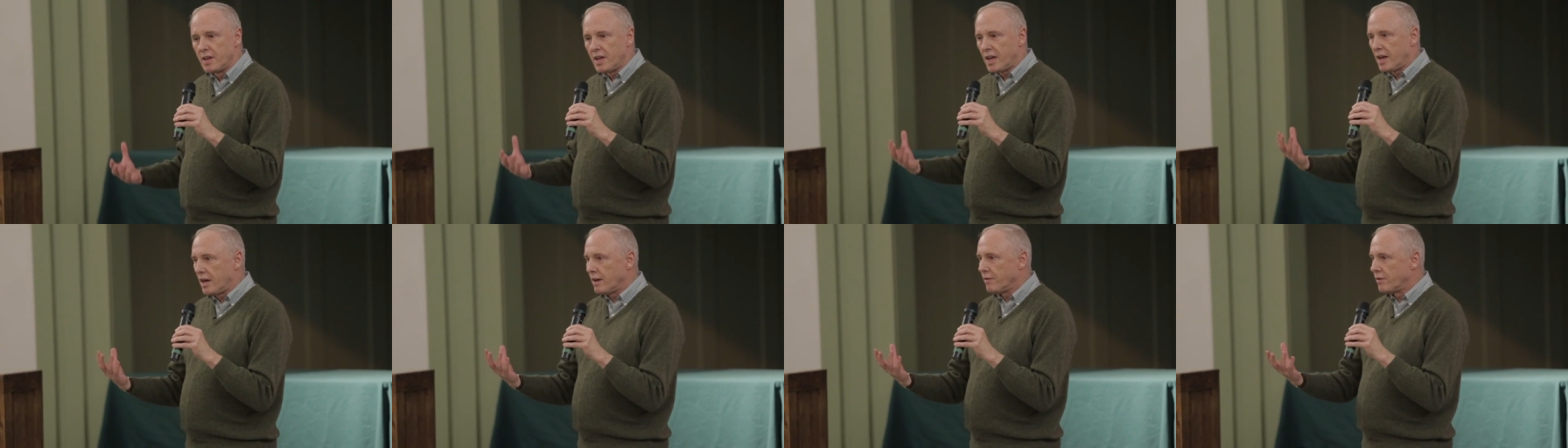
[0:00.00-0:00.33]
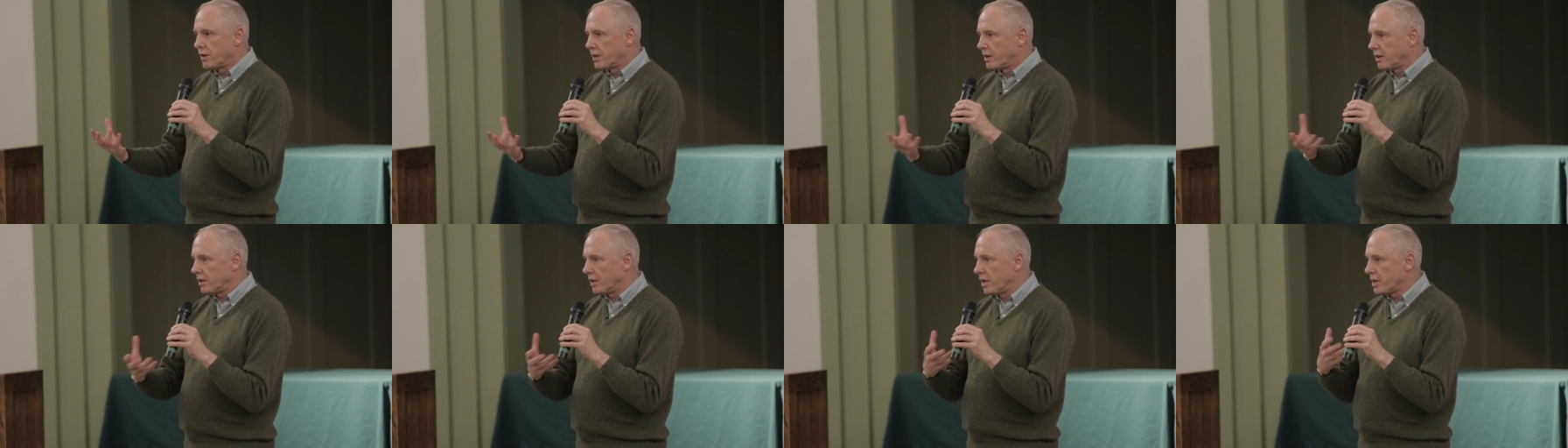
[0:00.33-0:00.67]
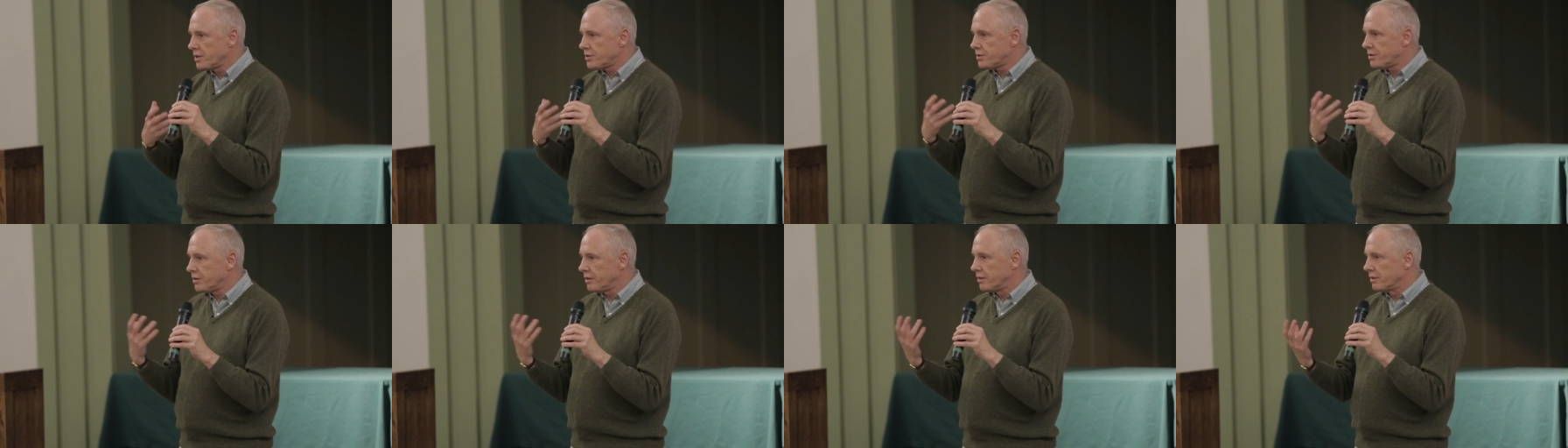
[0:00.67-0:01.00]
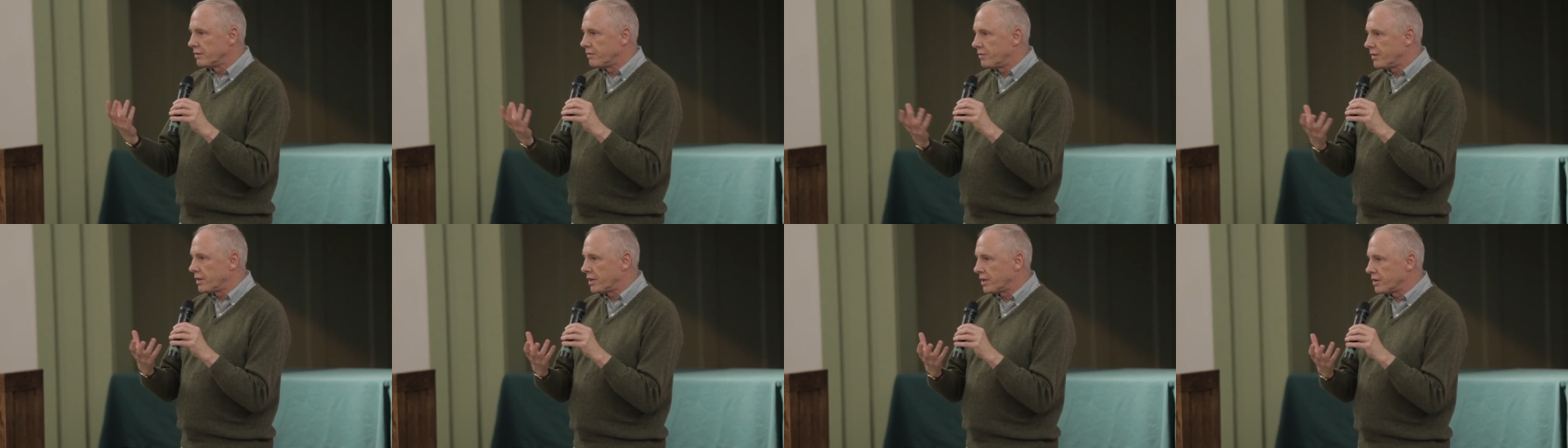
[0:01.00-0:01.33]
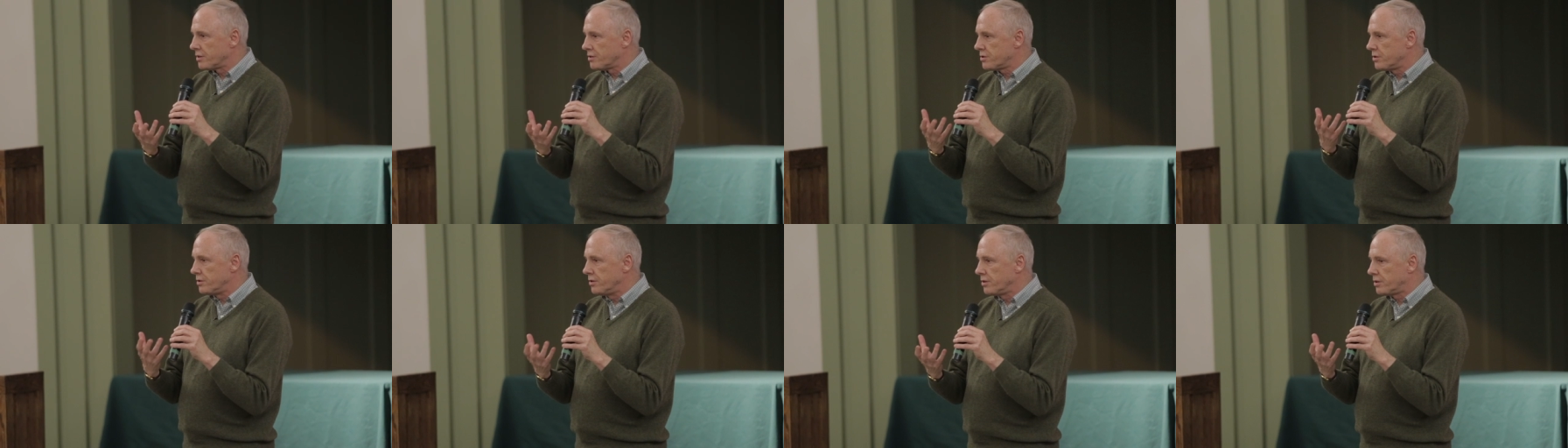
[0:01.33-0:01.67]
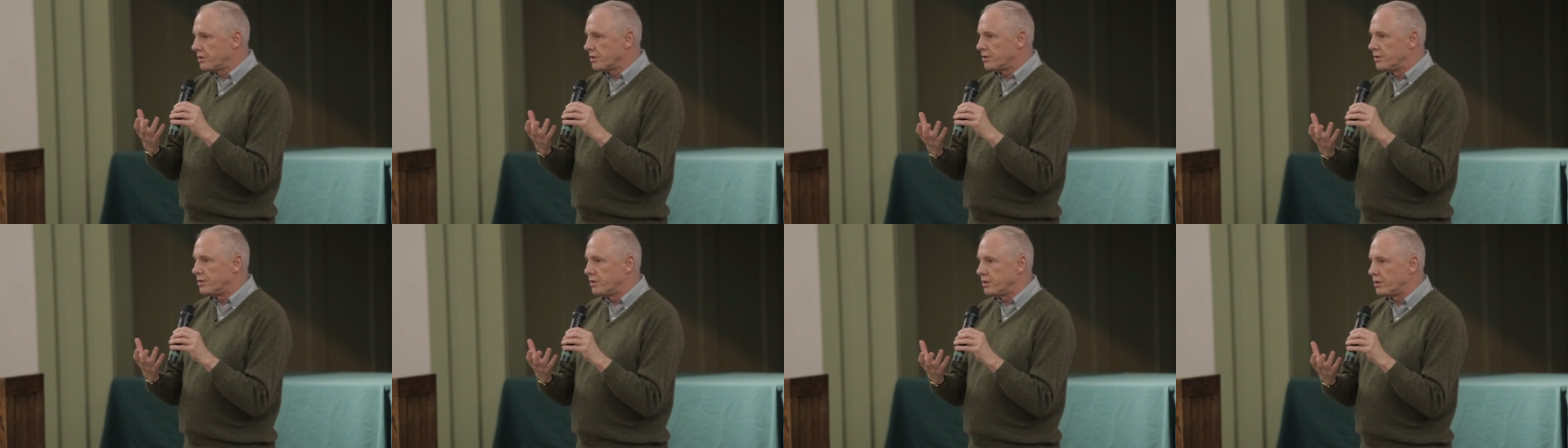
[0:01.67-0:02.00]
have a cluster of things that you
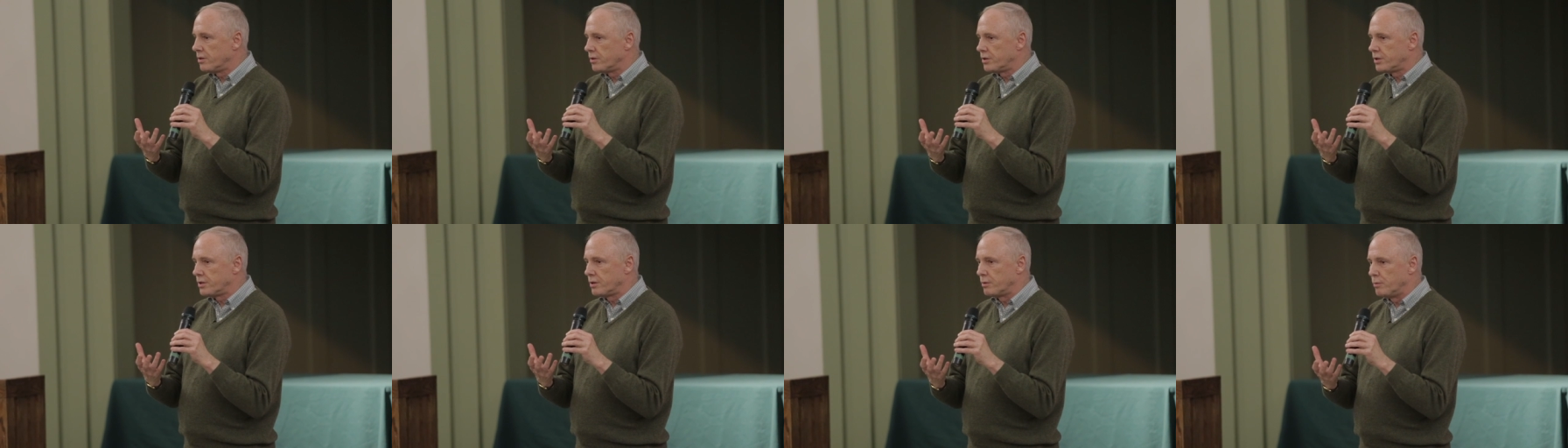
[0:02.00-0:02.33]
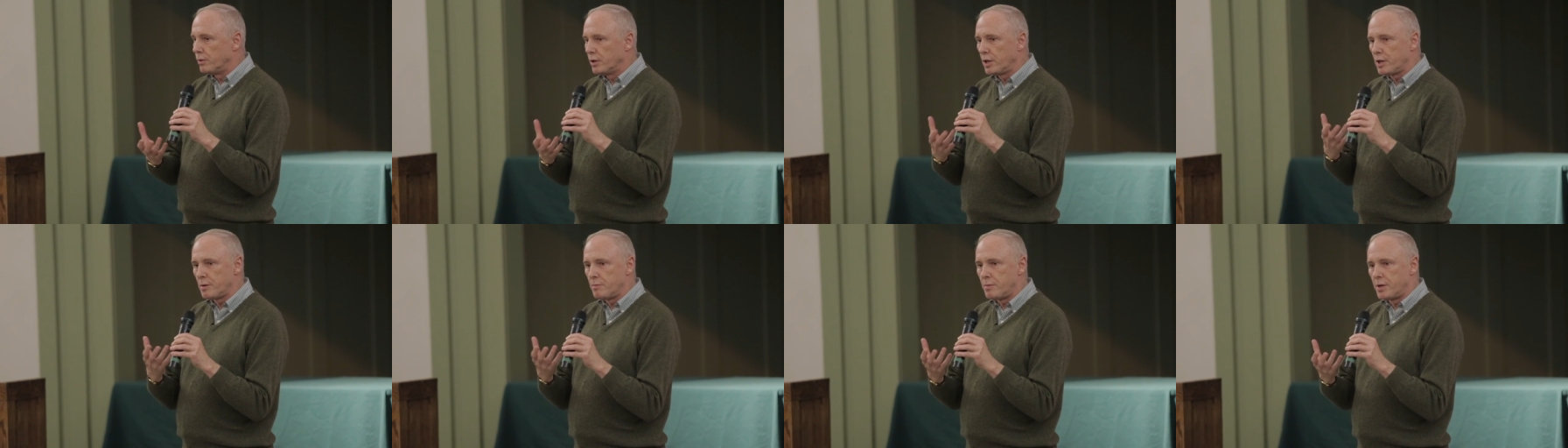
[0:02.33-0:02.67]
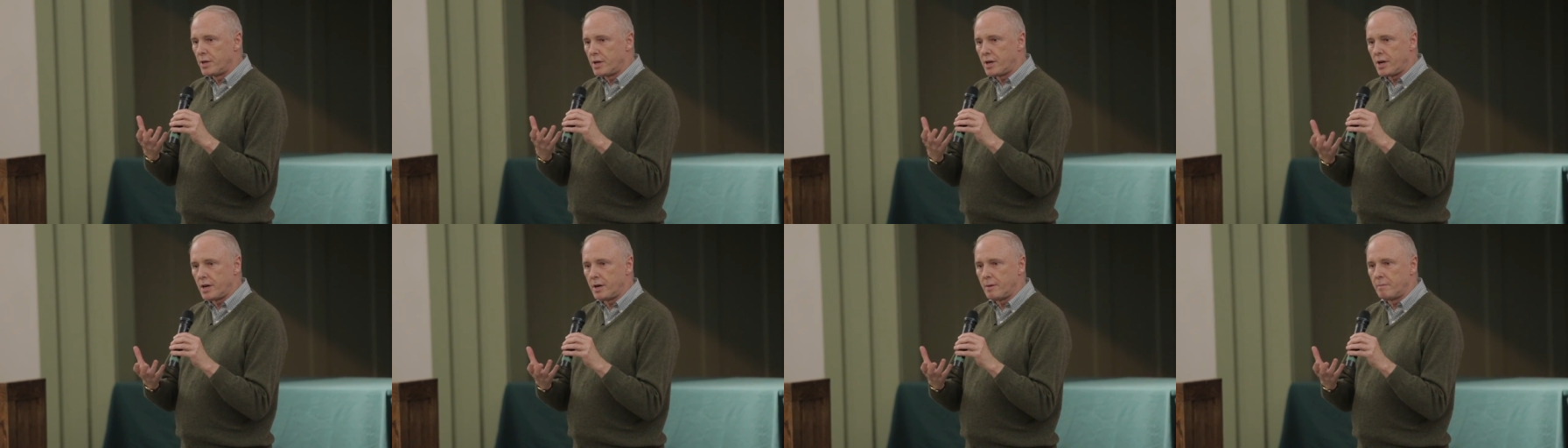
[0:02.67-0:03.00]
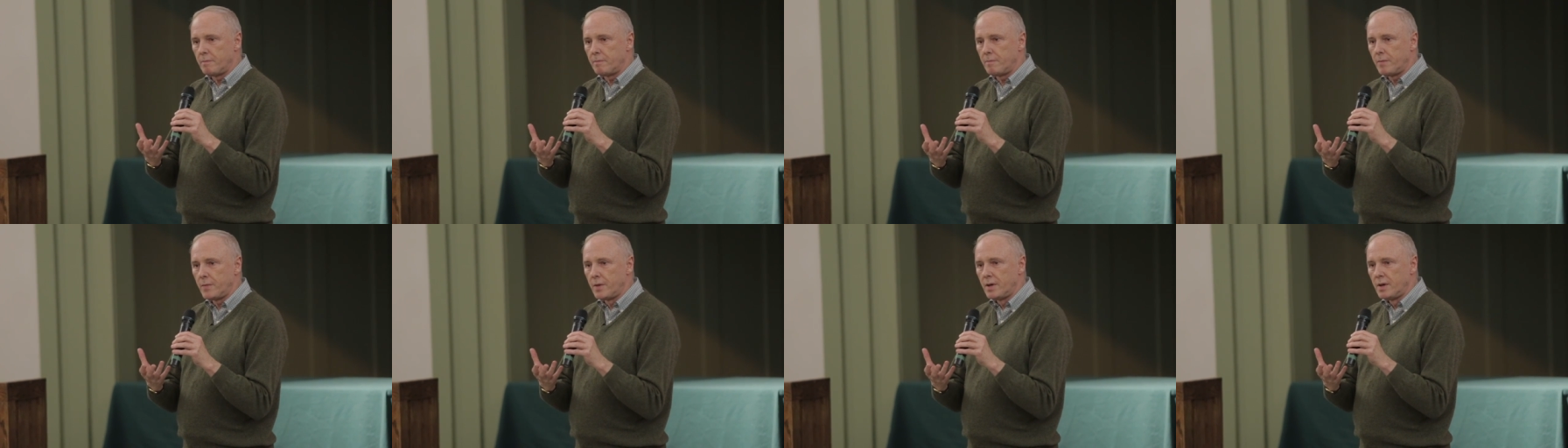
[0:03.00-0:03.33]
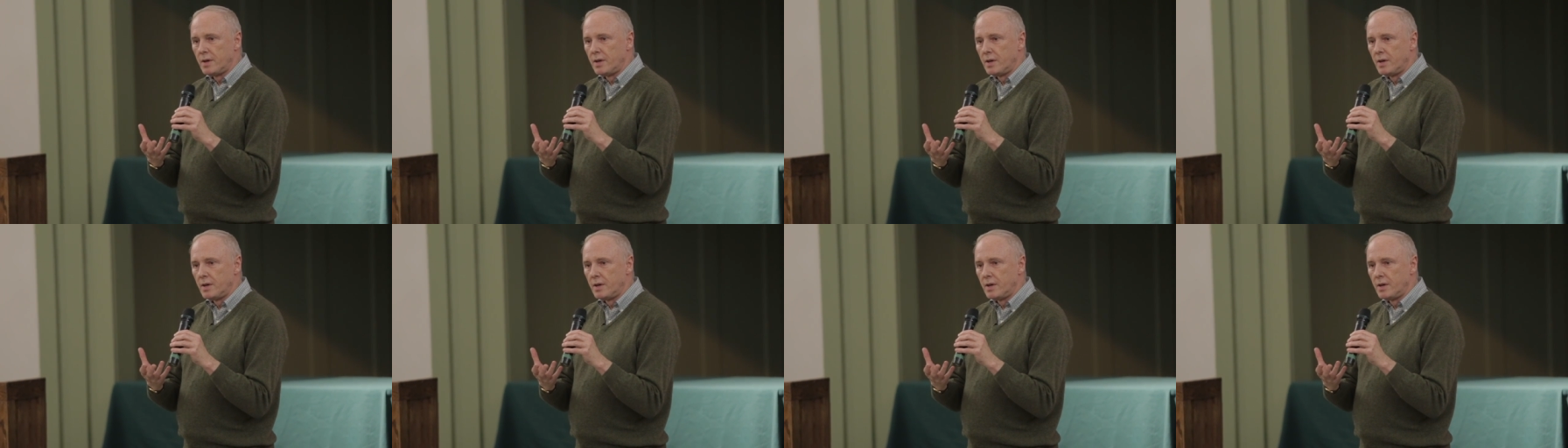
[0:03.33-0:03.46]
could do to really become